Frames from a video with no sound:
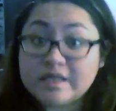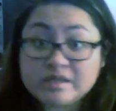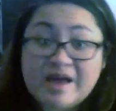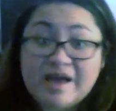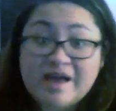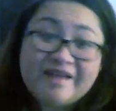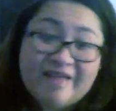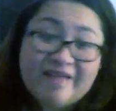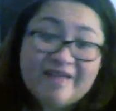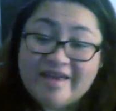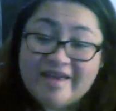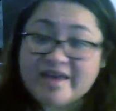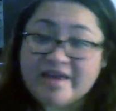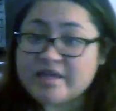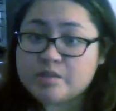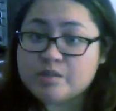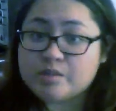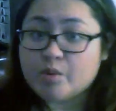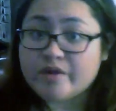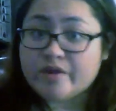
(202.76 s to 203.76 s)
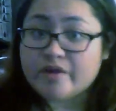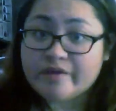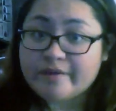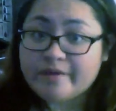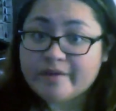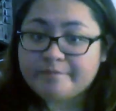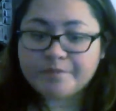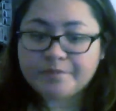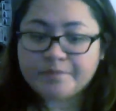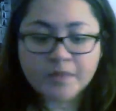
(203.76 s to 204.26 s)
I like it. It's worth
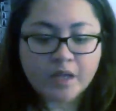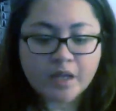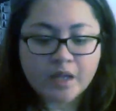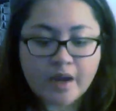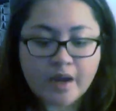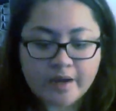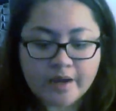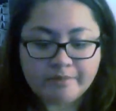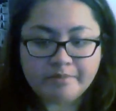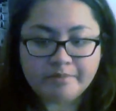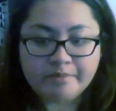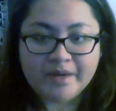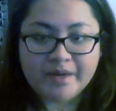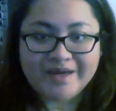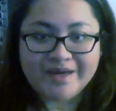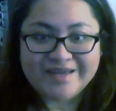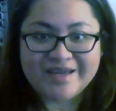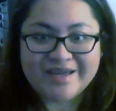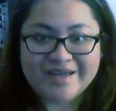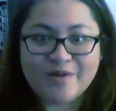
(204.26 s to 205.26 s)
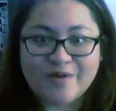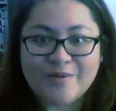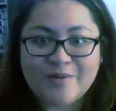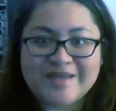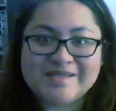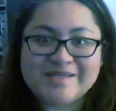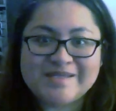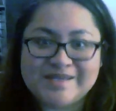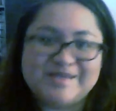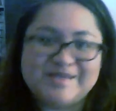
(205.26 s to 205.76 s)
it. But it
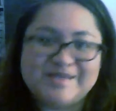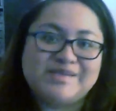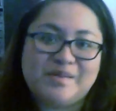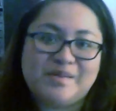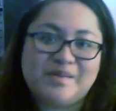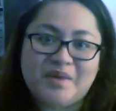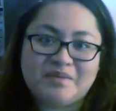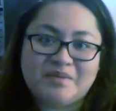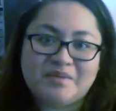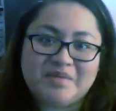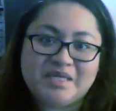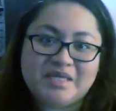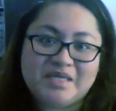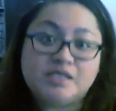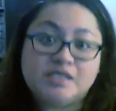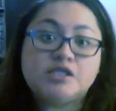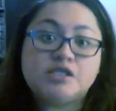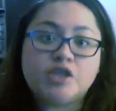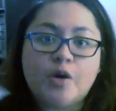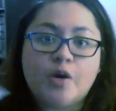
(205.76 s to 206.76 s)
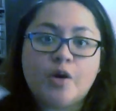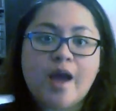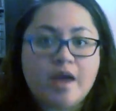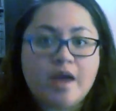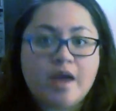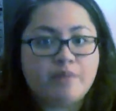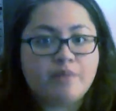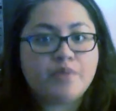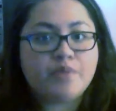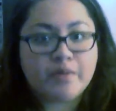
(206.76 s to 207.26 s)
always sneaks up on me. So I
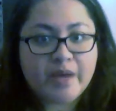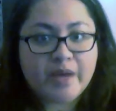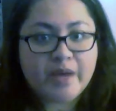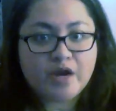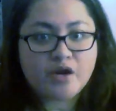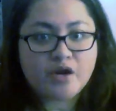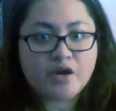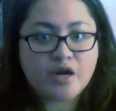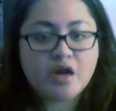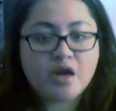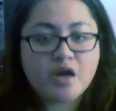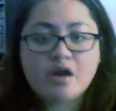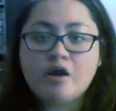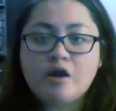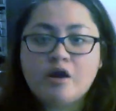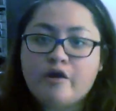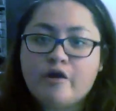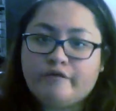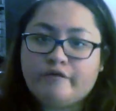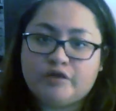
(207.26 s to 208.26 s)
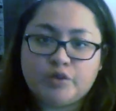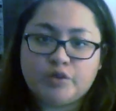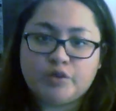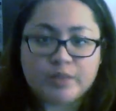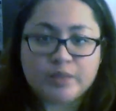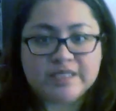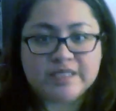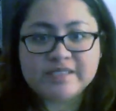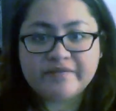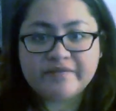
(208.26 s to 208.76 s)
am prepared for
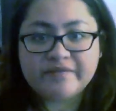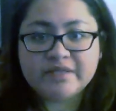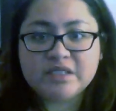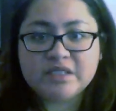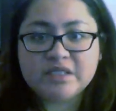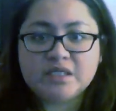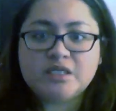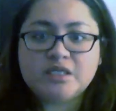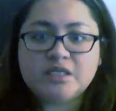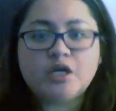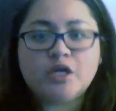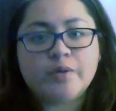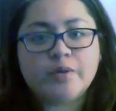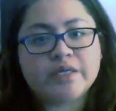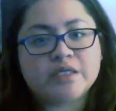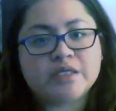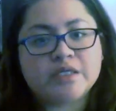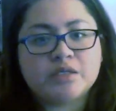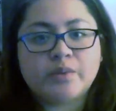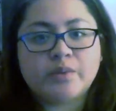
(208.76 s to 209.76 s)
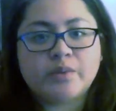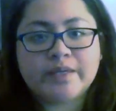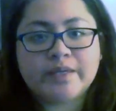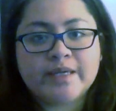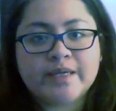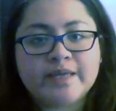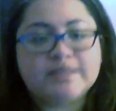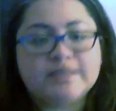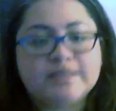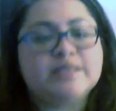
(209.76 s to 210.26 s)
2017 going into
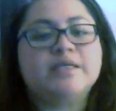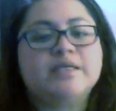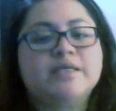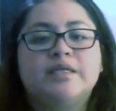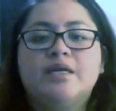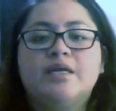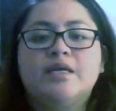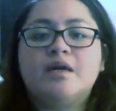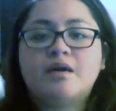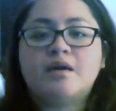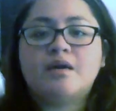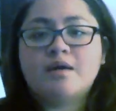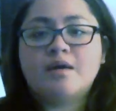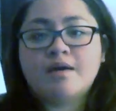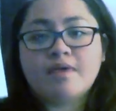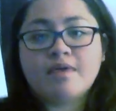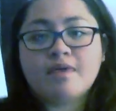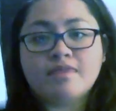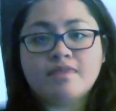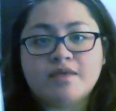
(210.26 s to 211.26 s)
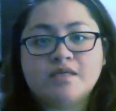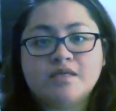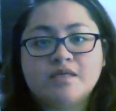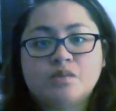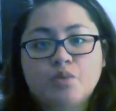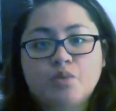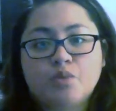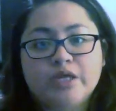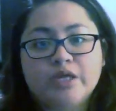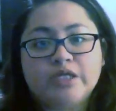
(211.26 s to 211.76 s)
2018. This
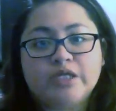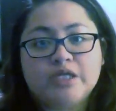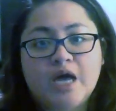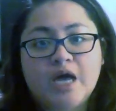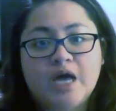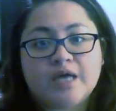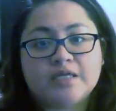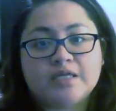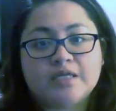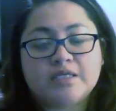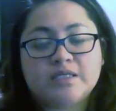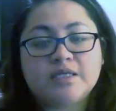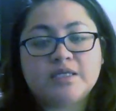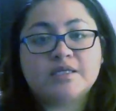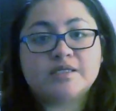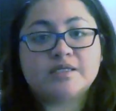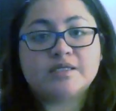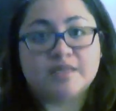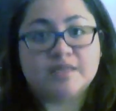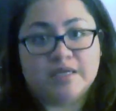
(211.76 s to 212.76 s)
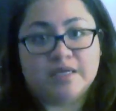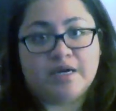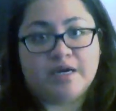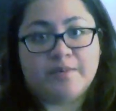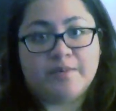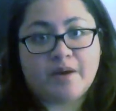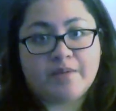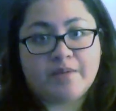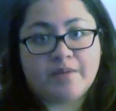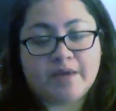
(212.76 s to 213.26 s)
will not sneak up
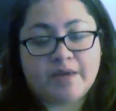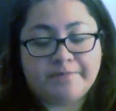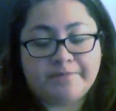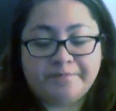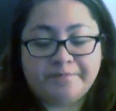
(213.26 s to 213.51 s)
on me.